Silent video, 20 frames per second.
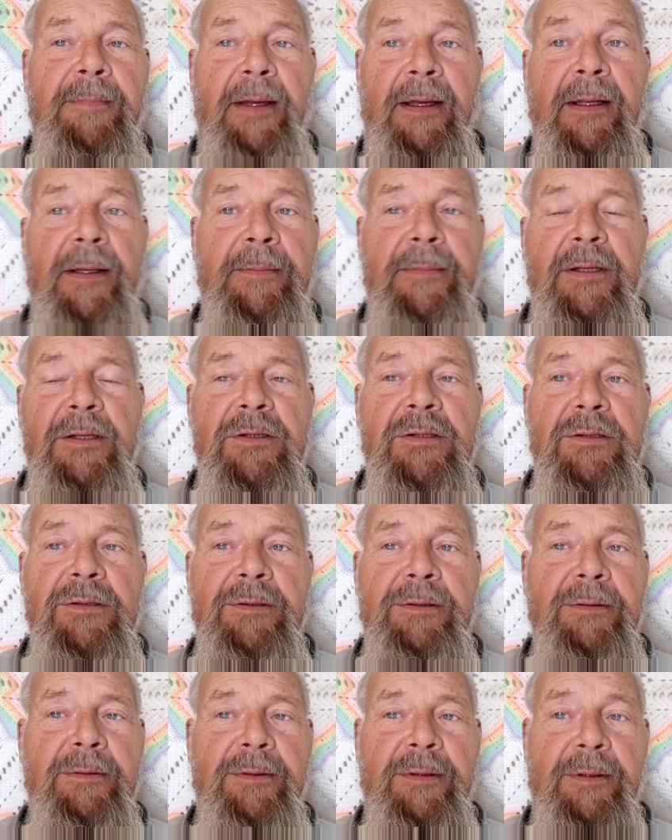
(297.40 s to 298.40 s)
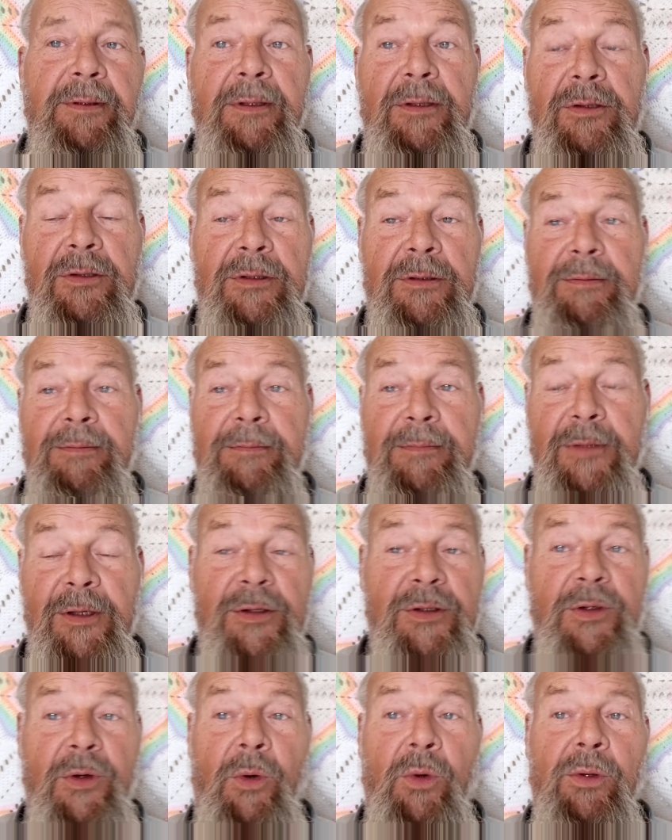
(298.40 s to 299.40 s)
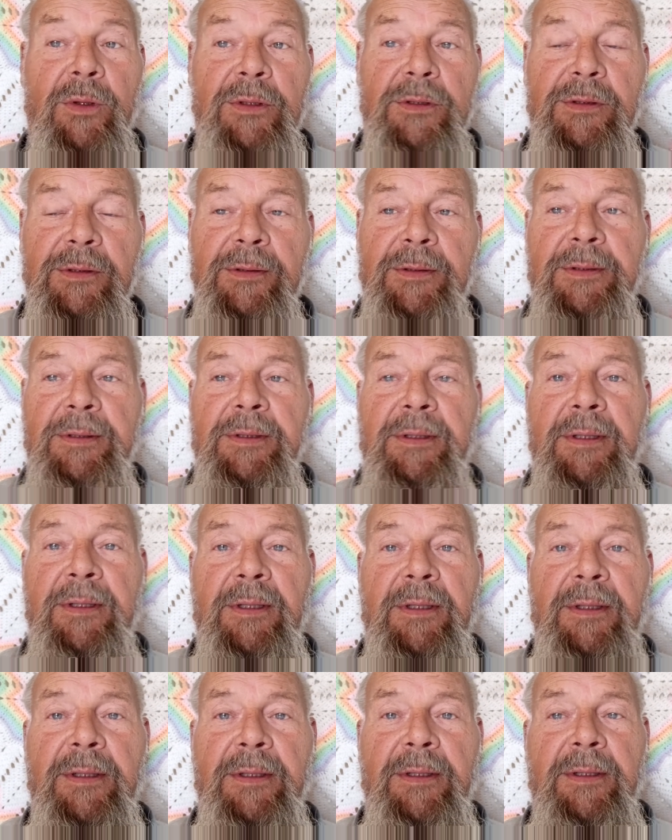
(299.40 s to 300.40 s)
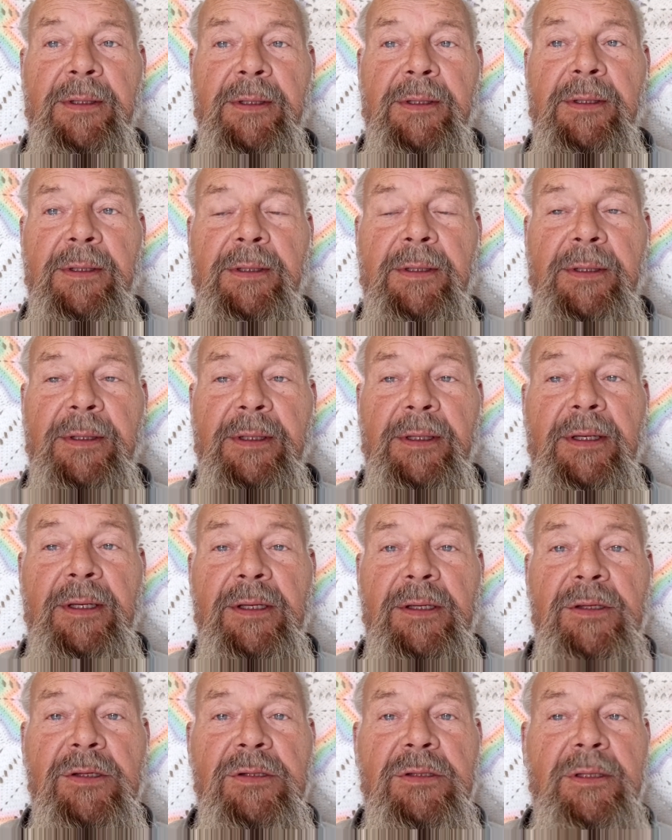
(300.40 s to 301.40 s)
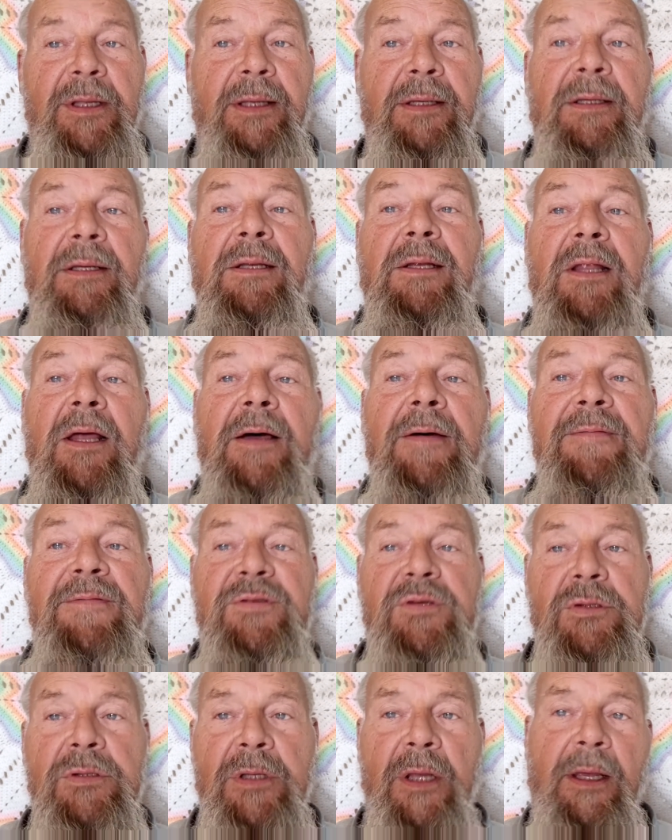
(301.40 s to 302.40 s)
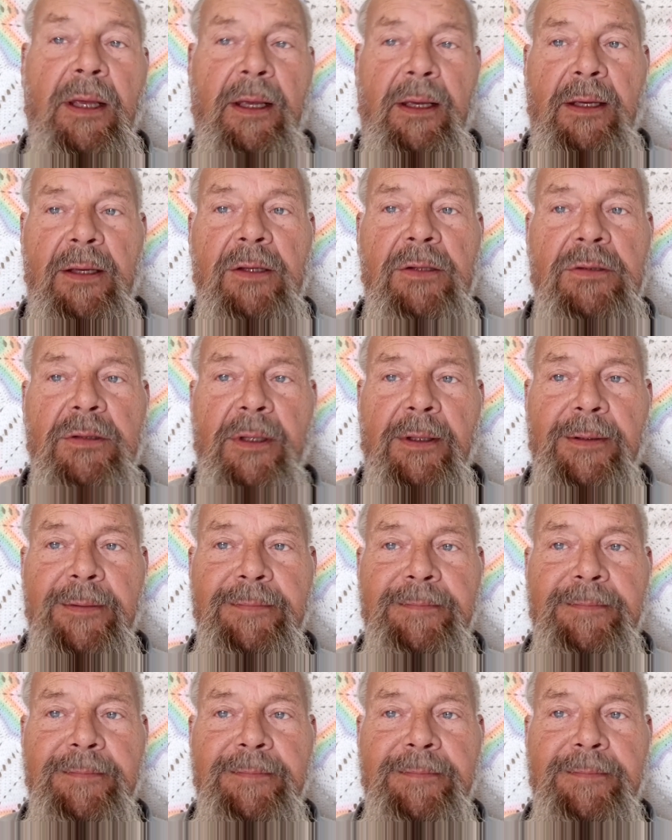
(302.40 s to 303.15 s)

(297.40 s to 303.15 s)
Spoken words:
elements to this discourse is that love stays.